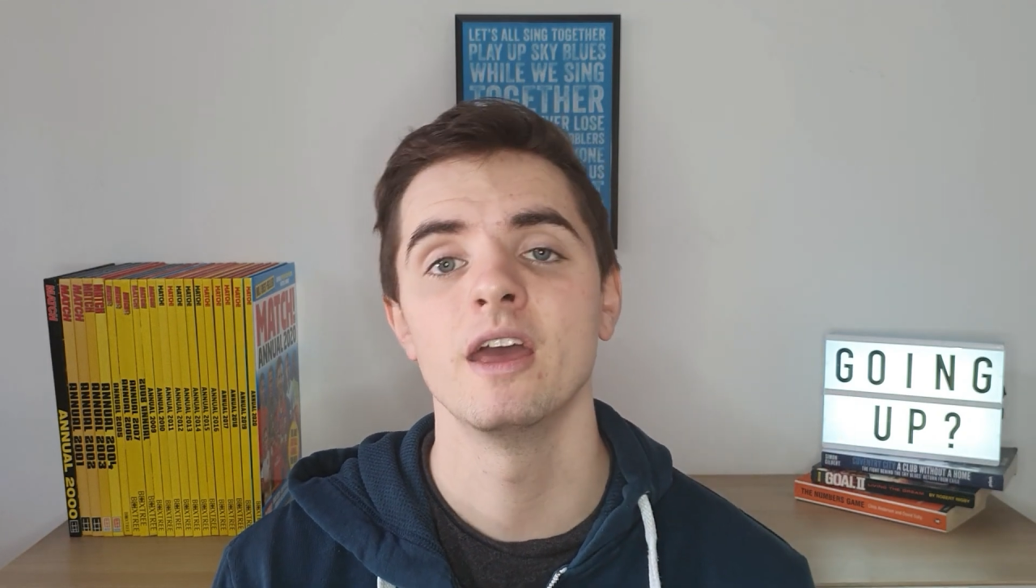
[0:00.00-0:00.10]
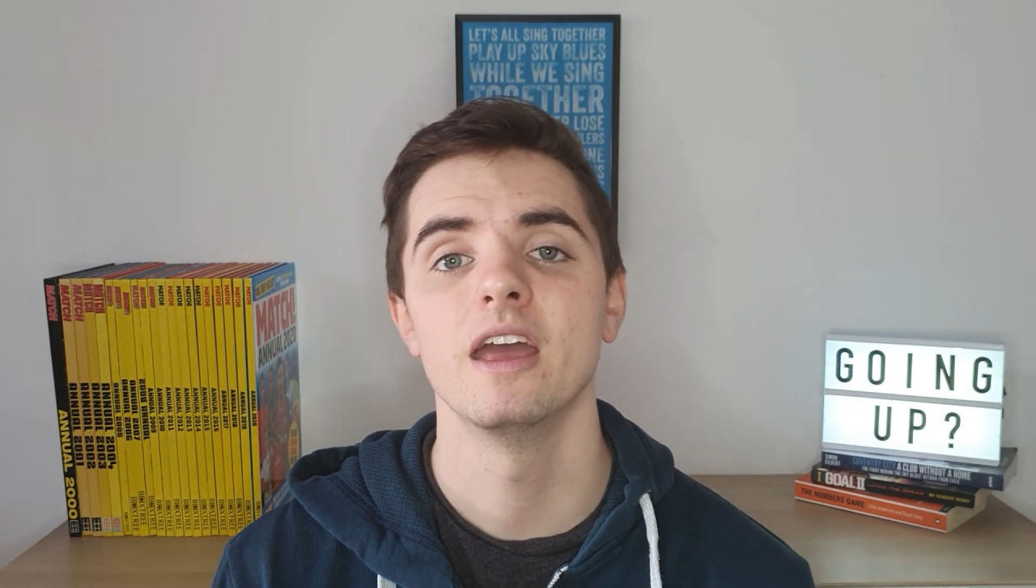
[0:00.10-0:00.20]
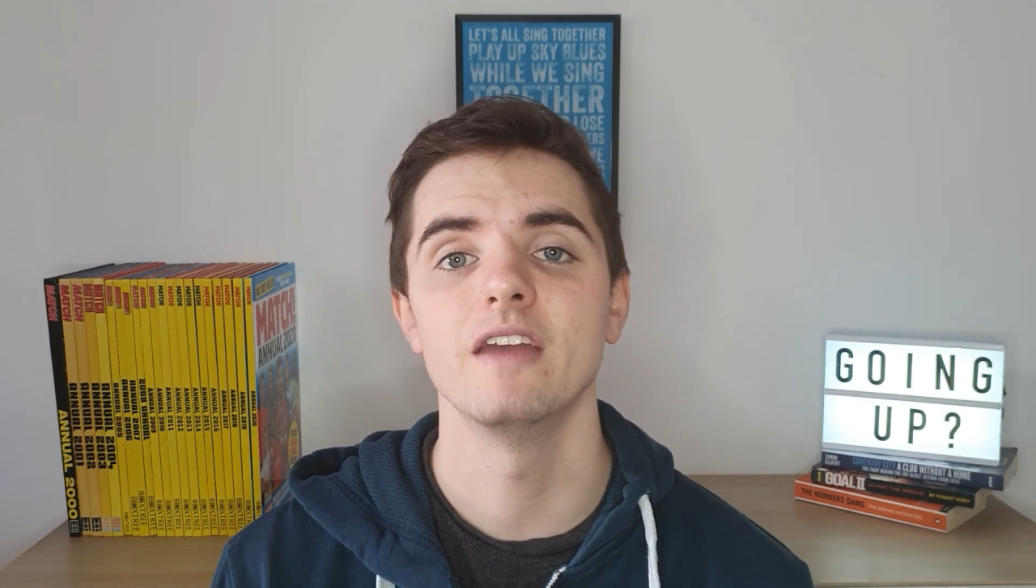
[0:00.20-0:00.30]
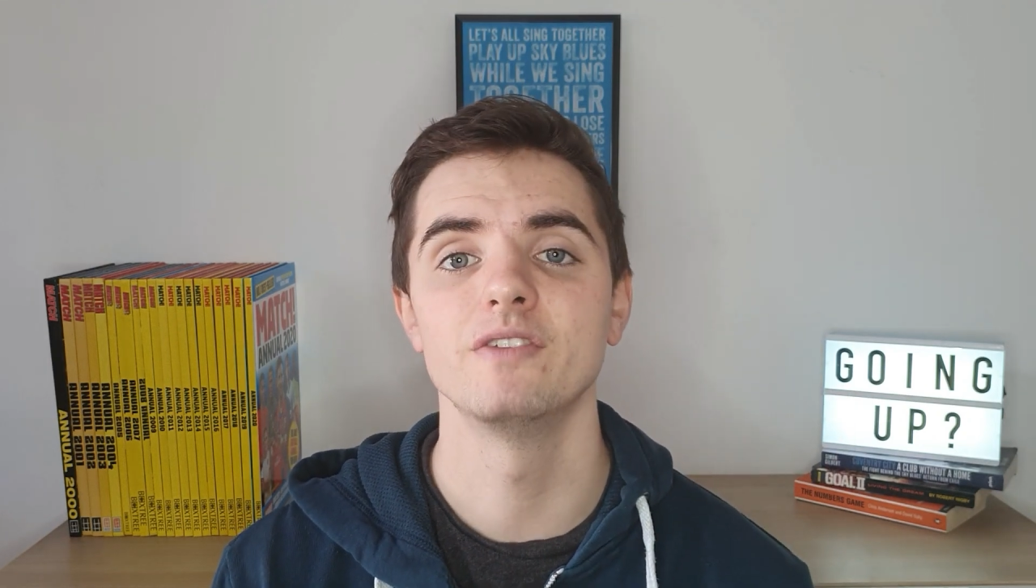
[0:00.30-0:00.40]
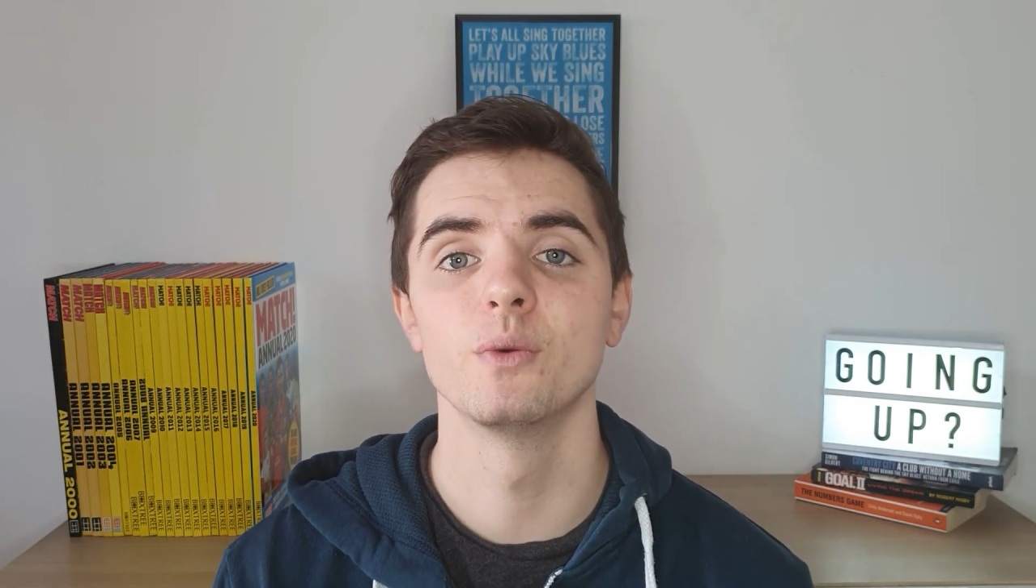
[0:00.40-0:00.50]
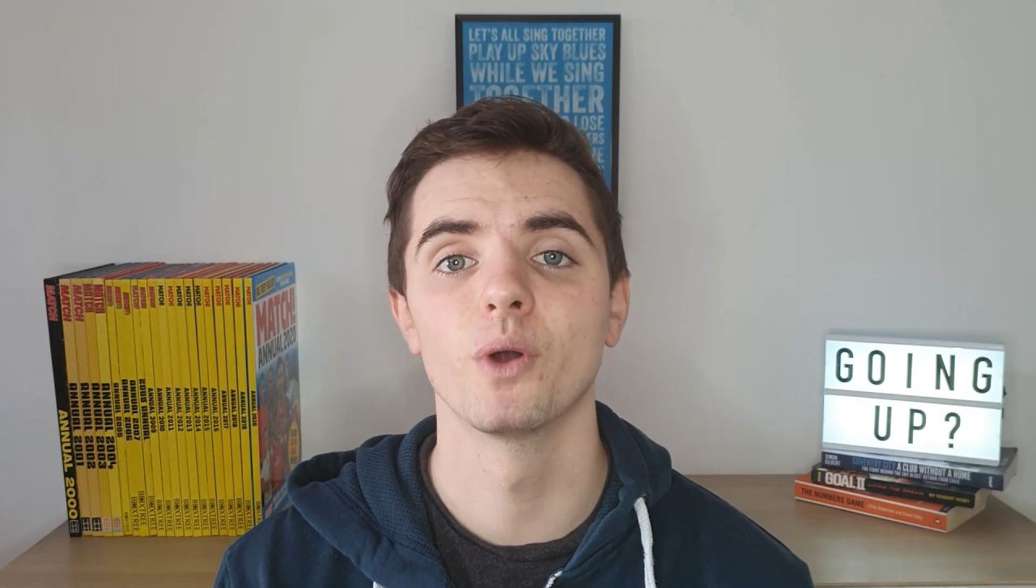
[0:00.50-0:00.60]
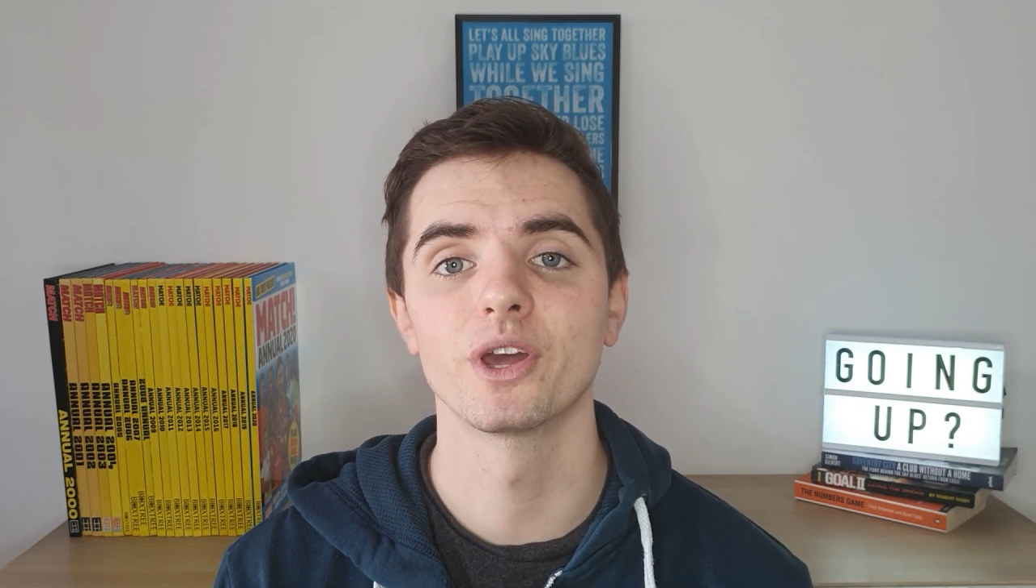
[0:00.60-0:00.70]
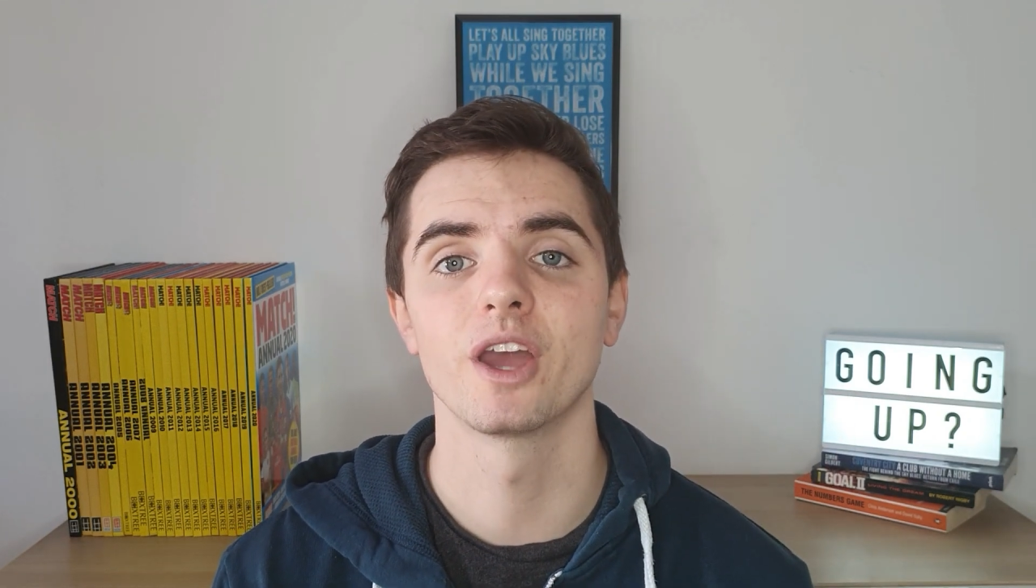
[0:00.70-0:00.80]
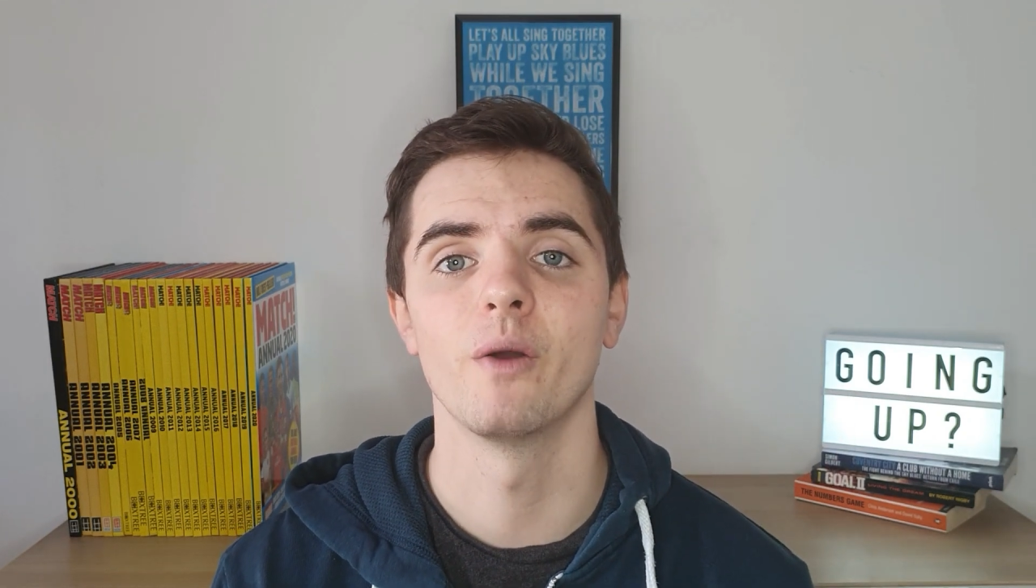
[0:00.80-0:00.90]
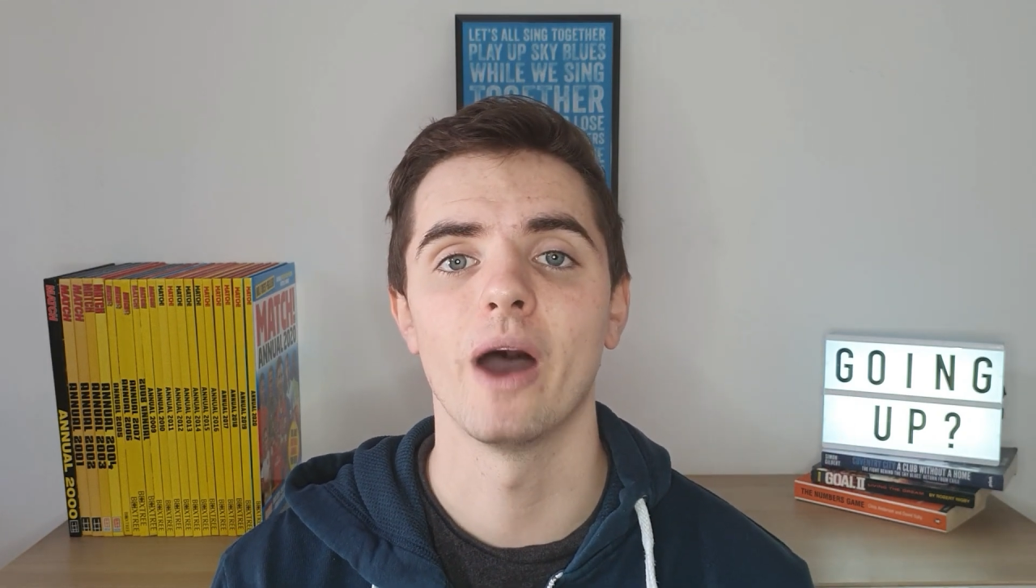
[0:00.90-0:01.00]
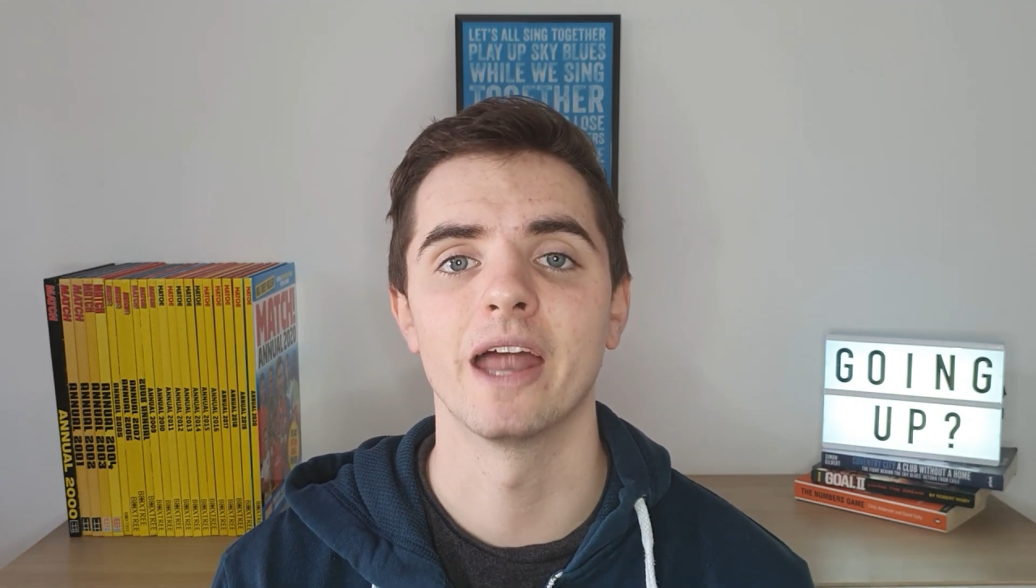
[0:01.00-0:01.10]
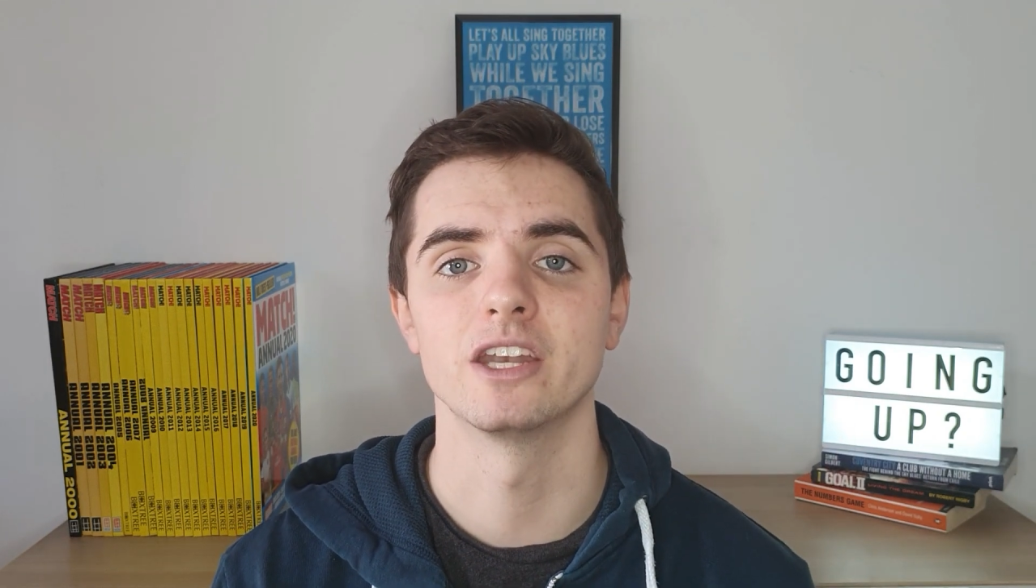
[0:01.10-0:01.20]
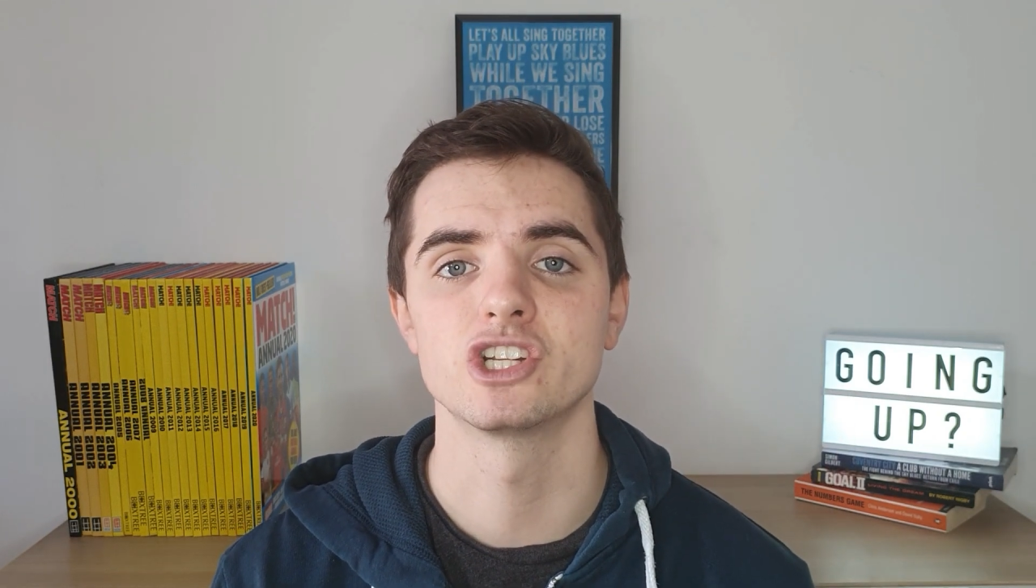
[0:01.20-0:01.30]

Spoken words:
if you want to go and